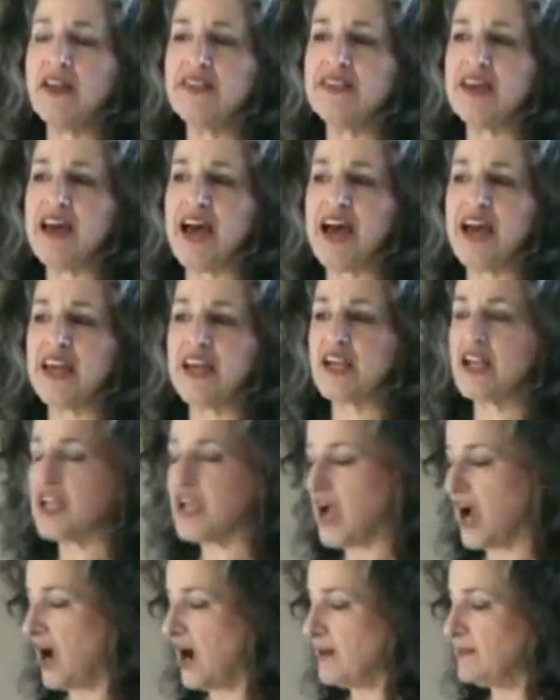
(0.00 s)
that
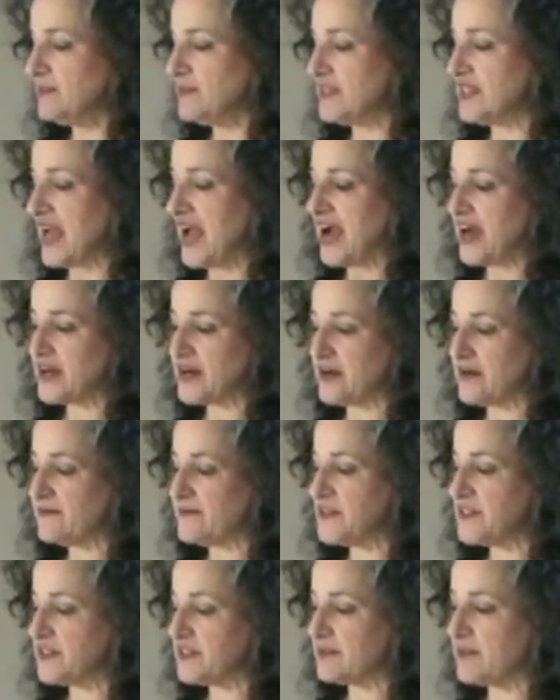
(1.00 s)
comes out
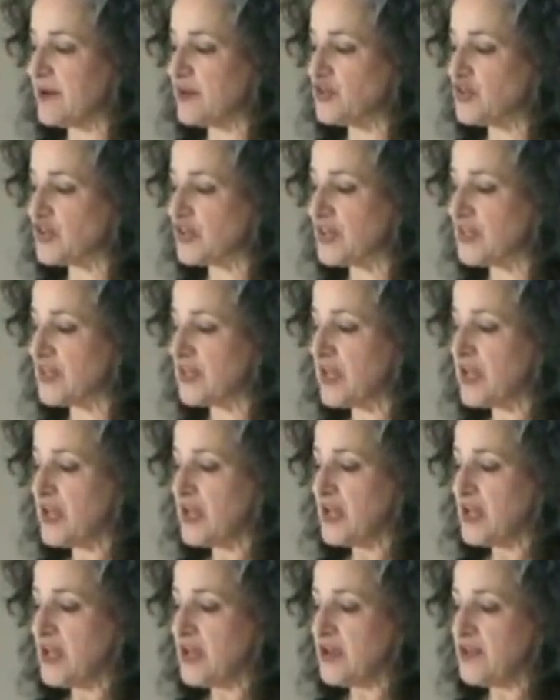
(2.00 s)
of the smudging,
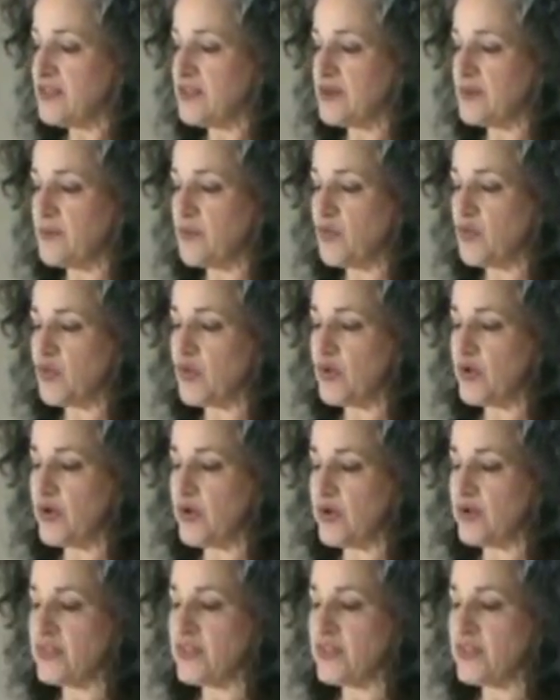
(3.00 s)
the more